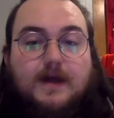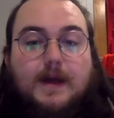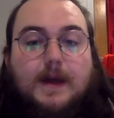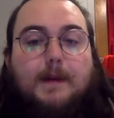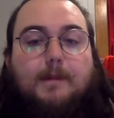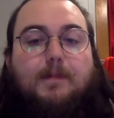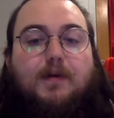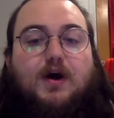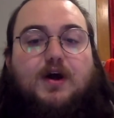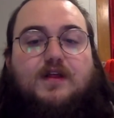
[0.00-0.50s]

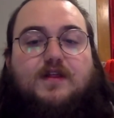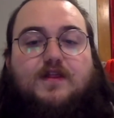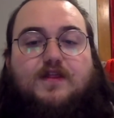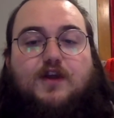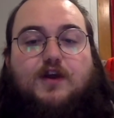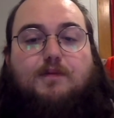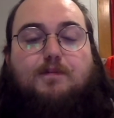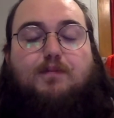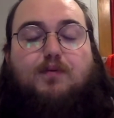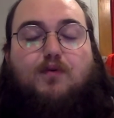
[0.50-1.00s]
but
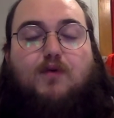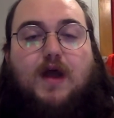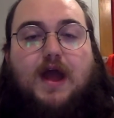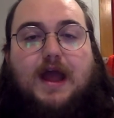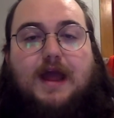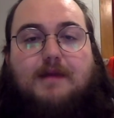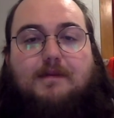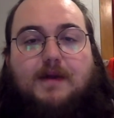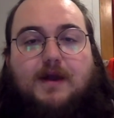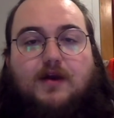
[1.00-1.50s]
their
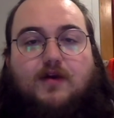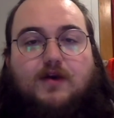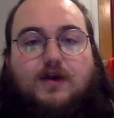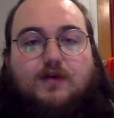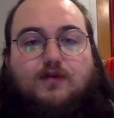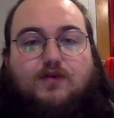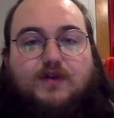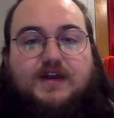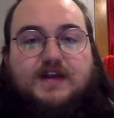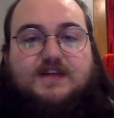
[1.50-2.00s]

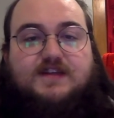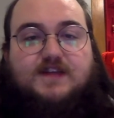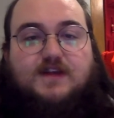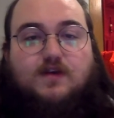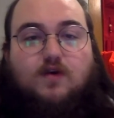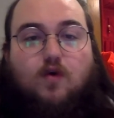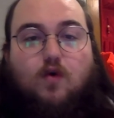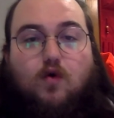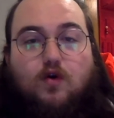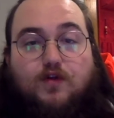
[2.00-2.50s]
primary
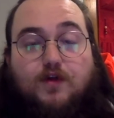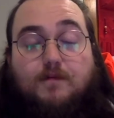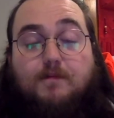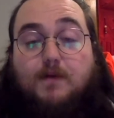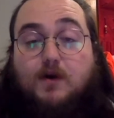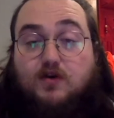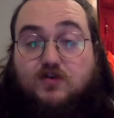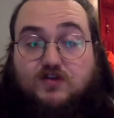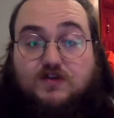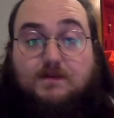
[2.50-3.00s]
reason, or the
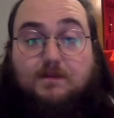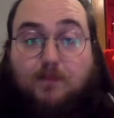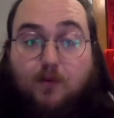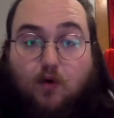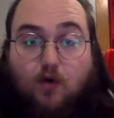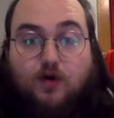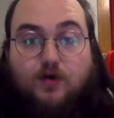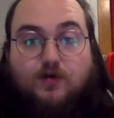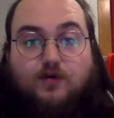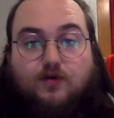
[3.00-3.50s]
most
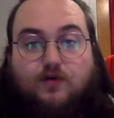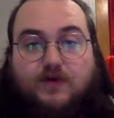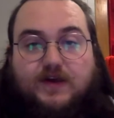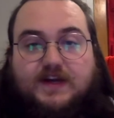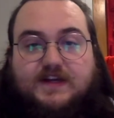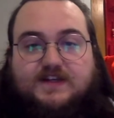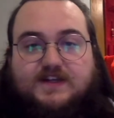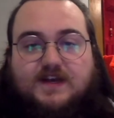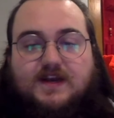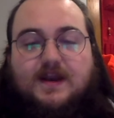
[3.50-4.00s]
important
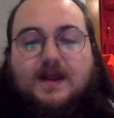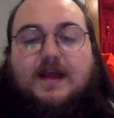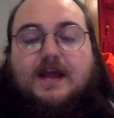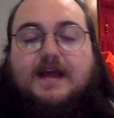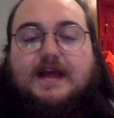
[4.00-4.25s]
reason,